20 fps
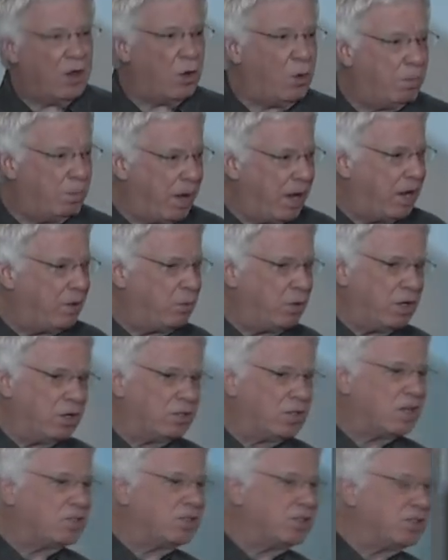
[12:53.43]
obey when there
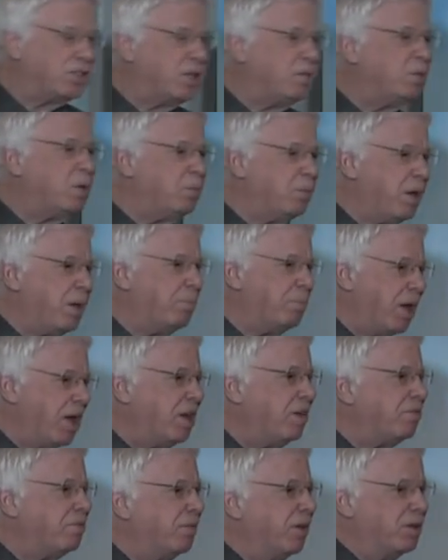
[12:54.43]
doesn't seem to be a
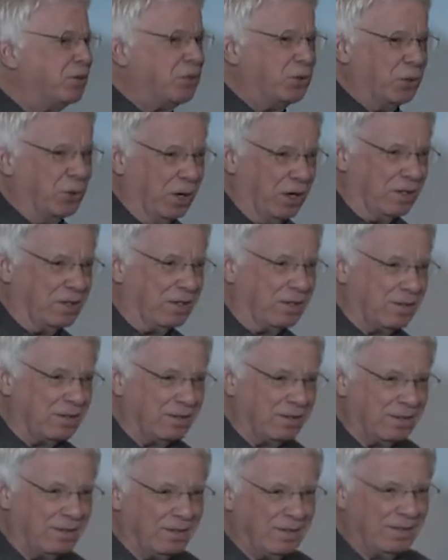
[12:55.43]
benefit to it.
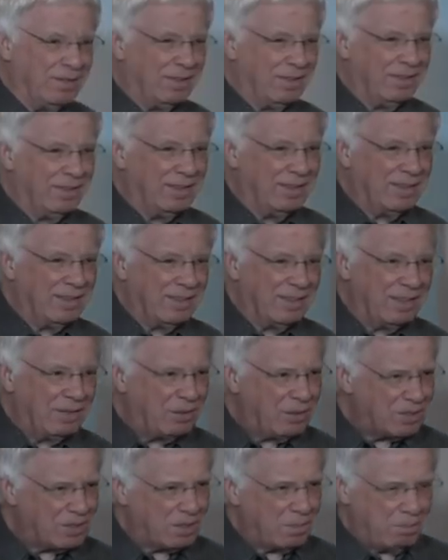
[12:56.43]
What
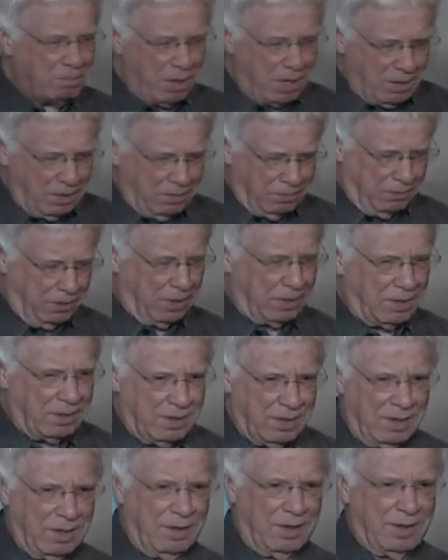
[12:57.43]
was the benefit
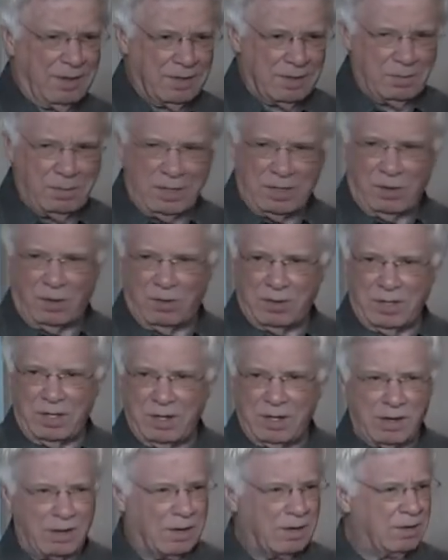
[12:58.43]
to me going
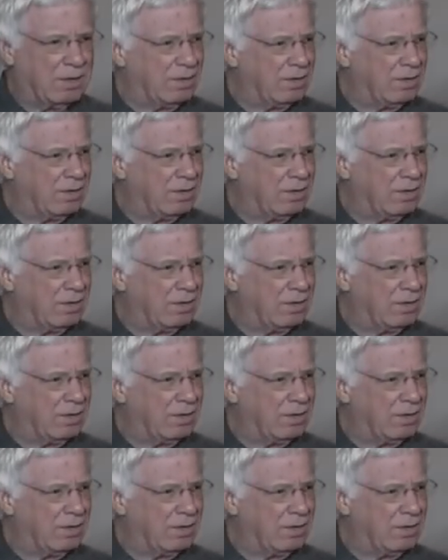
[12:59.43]
here?